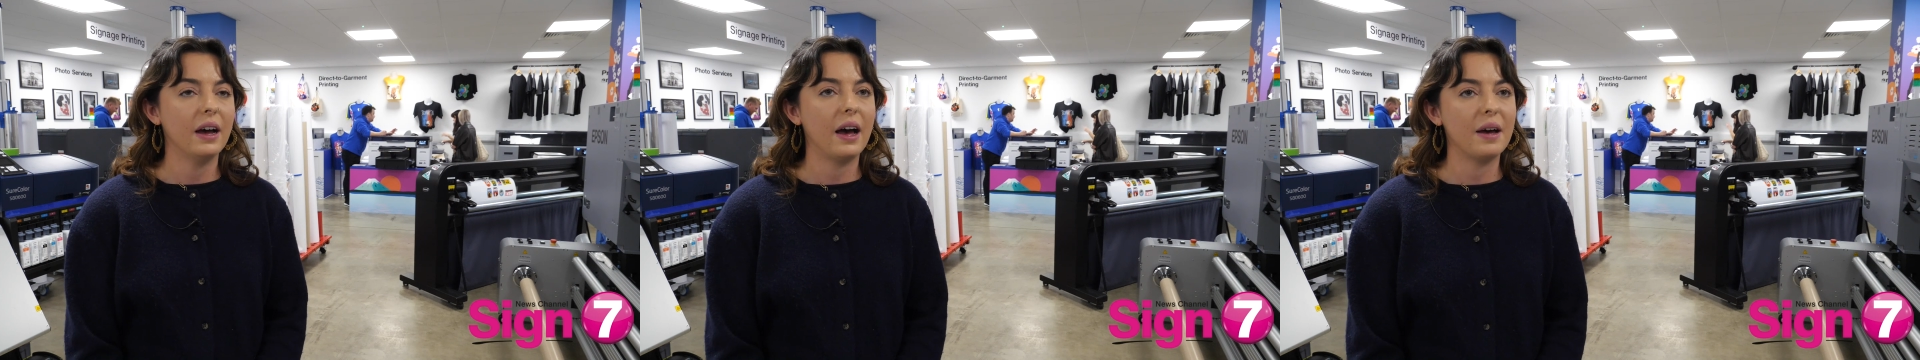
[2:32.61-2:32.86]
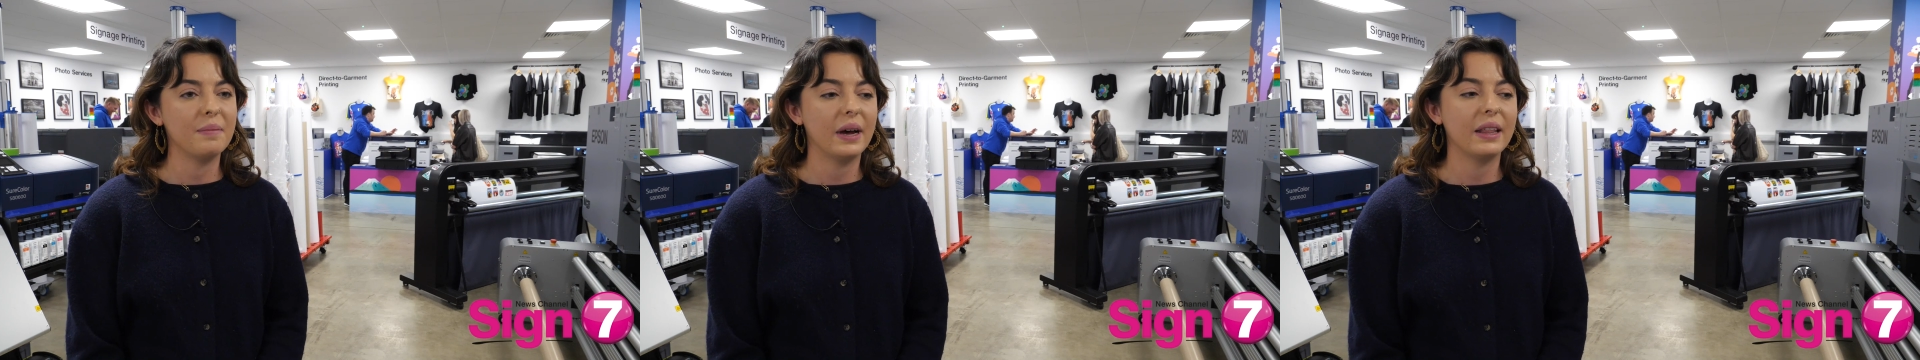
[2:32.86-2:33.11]

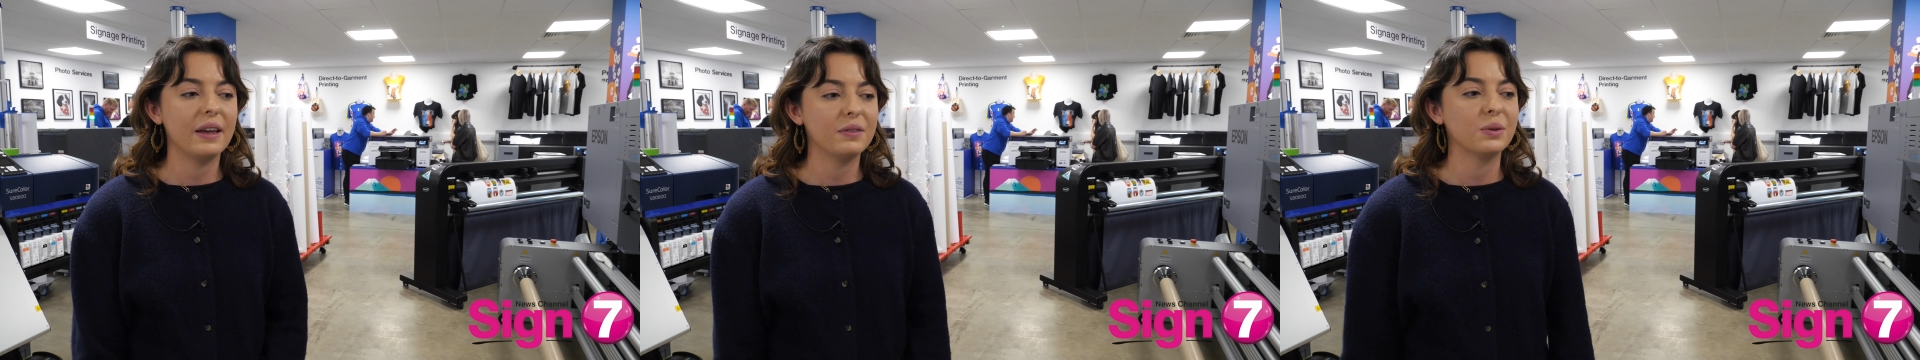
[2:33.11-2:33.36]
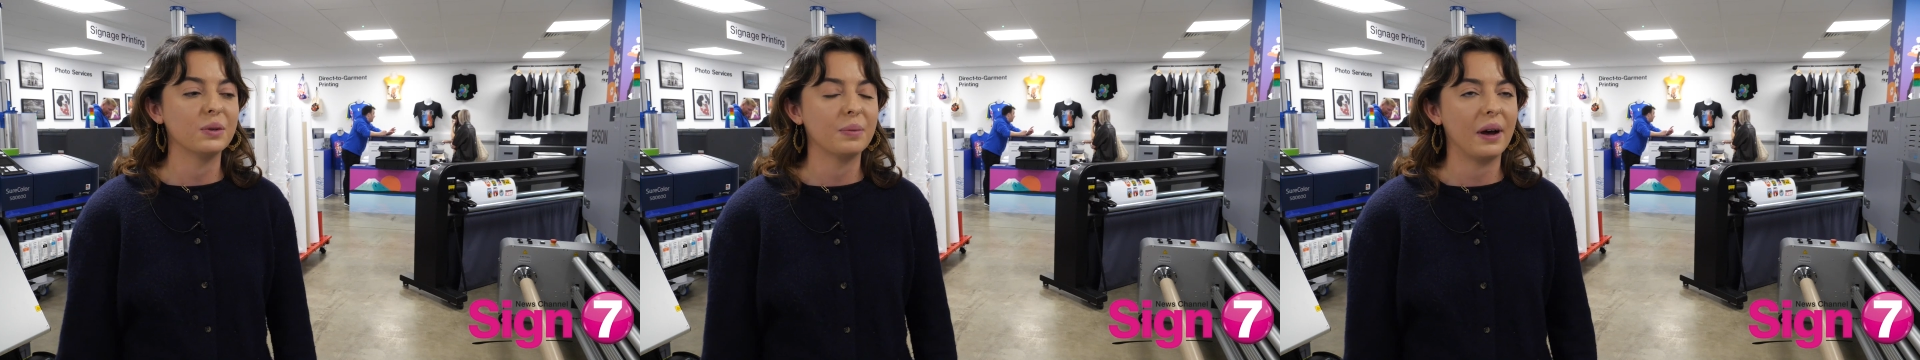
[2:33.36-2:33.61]
And they've
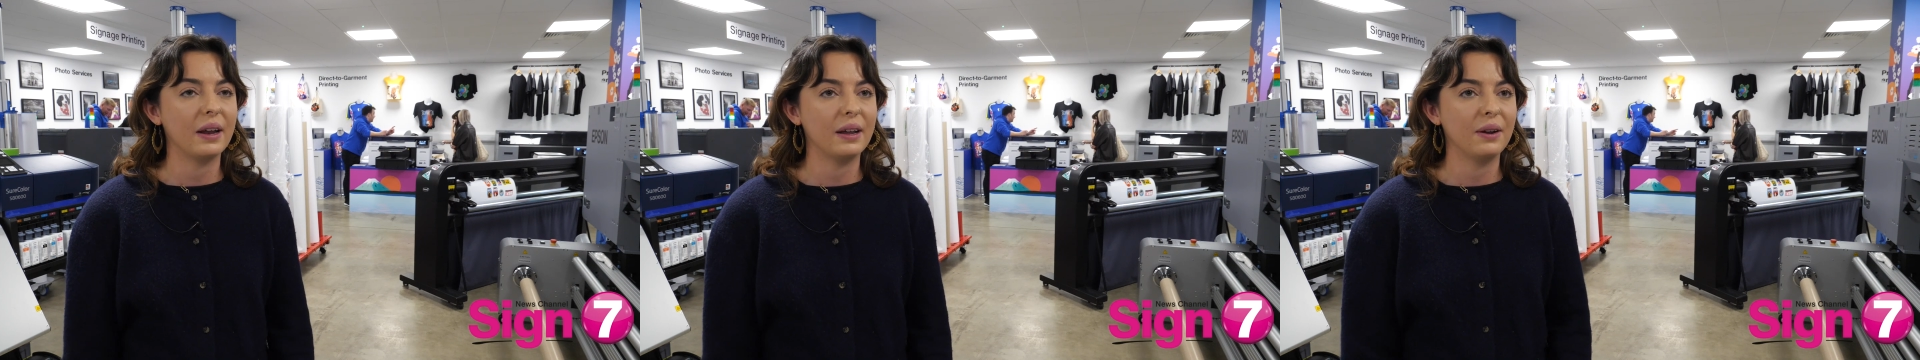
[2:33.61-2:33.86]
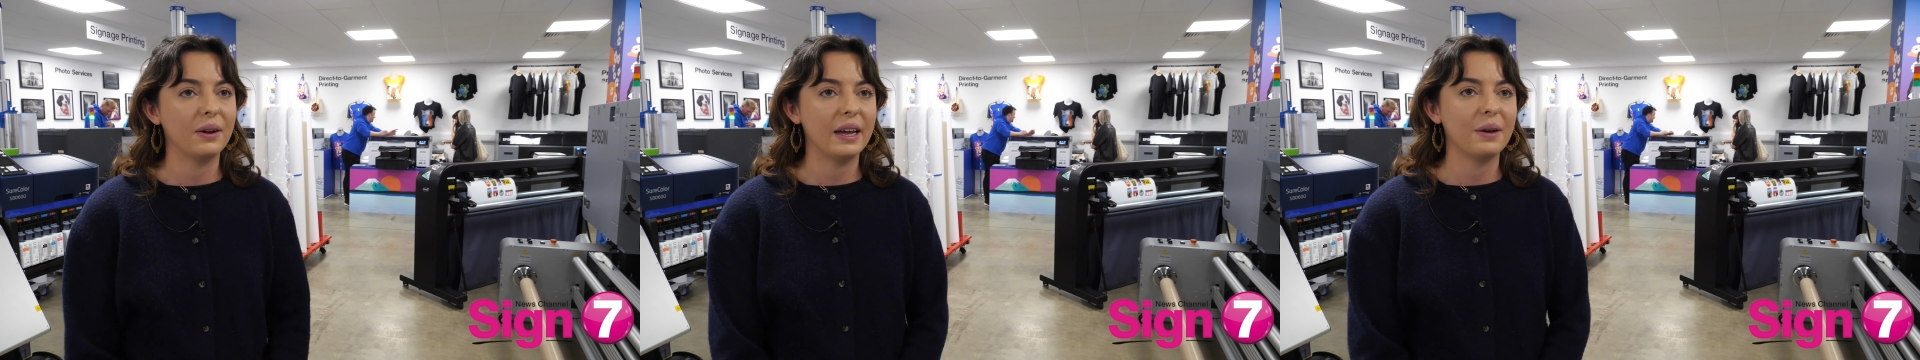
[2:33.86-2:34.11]
talked about it
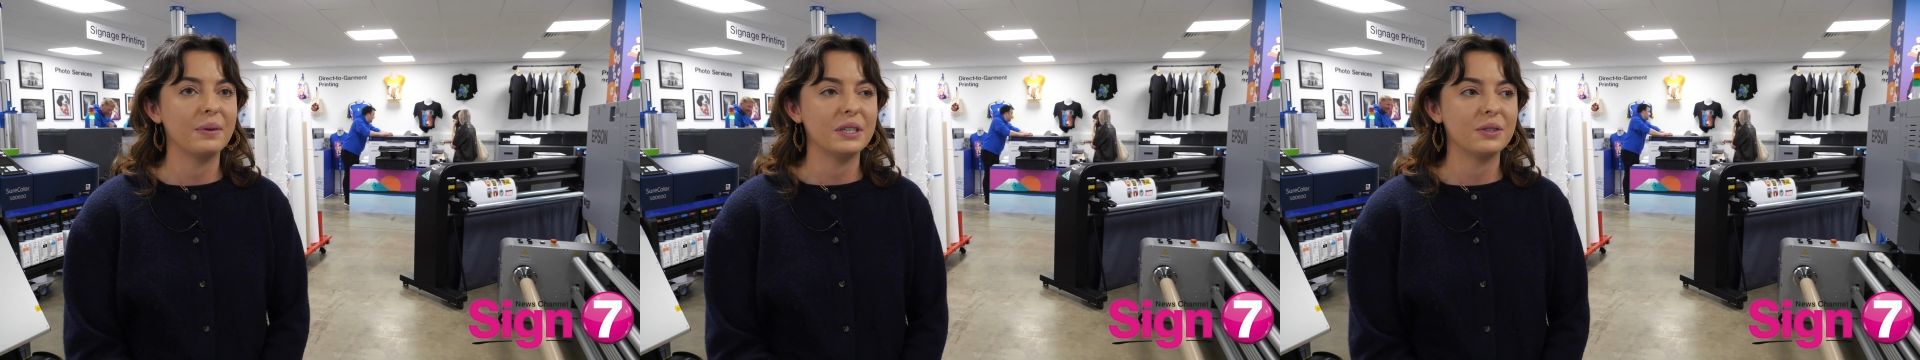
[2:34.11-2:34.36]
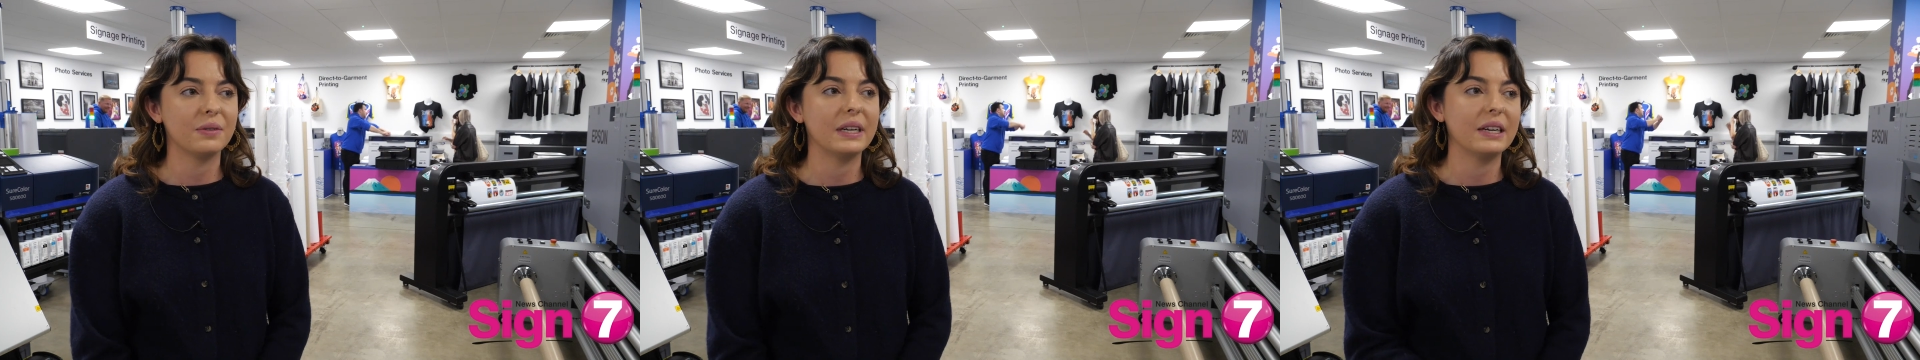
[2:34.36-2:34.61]
a lot here, which
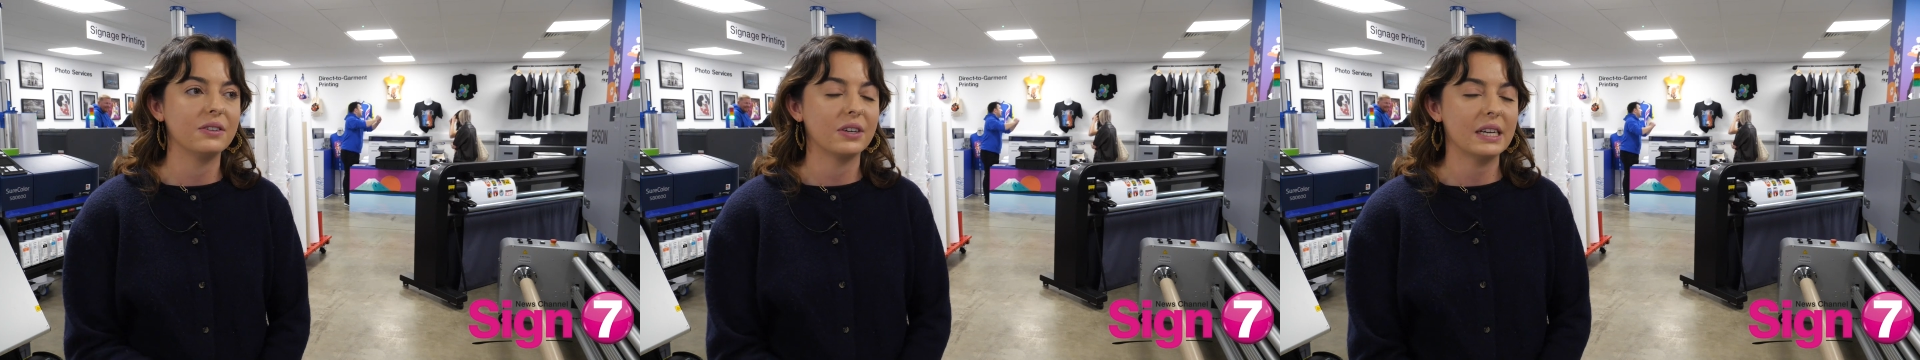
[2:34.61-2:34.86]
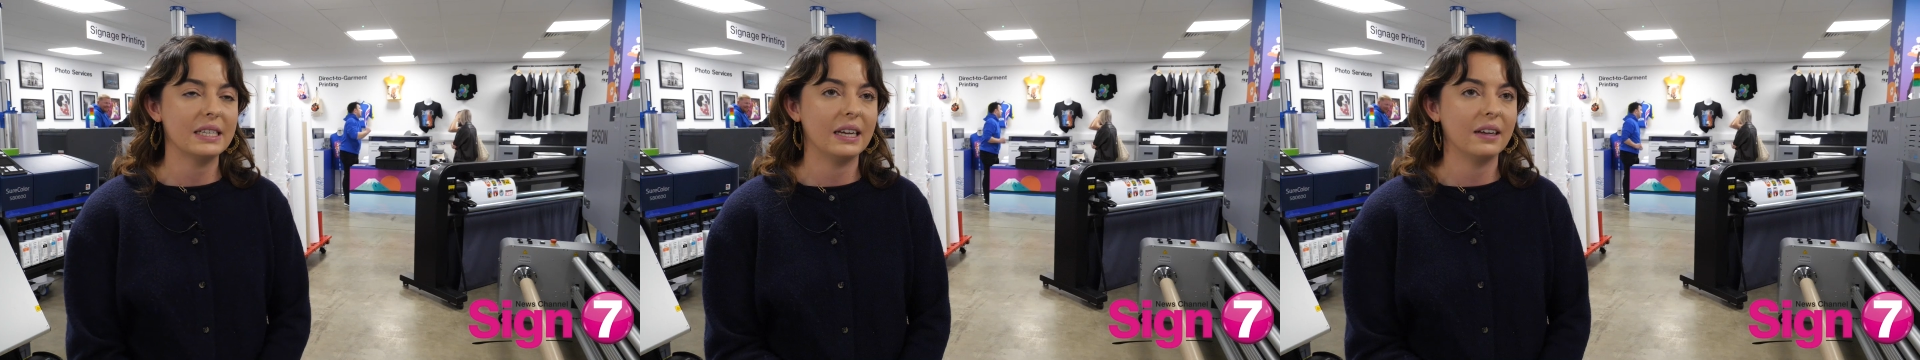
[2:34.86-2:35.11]
is really
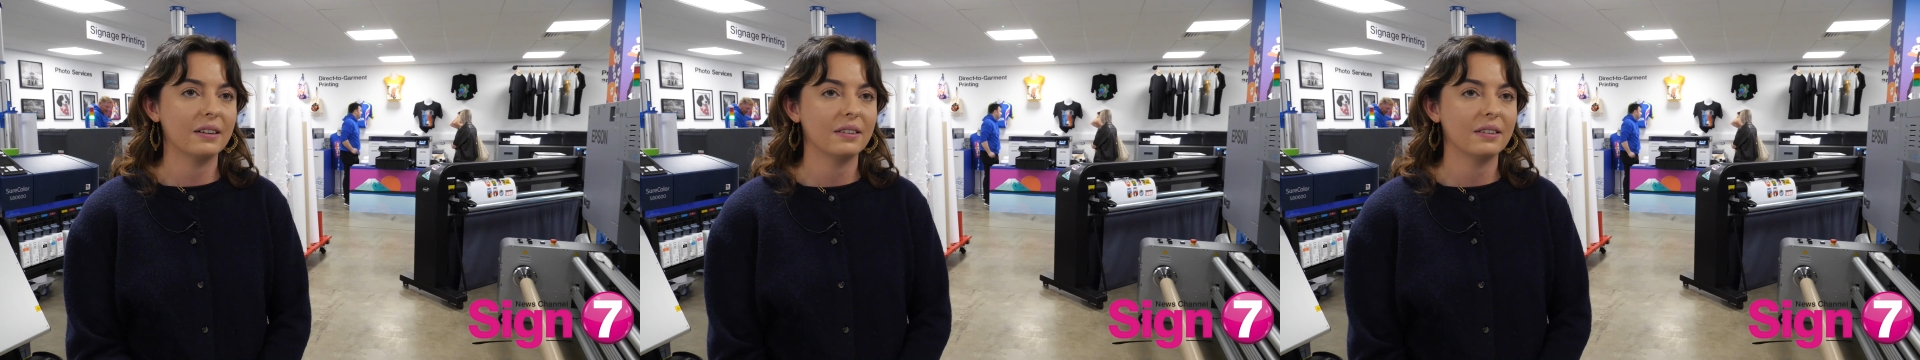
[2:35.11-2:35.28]
interesting,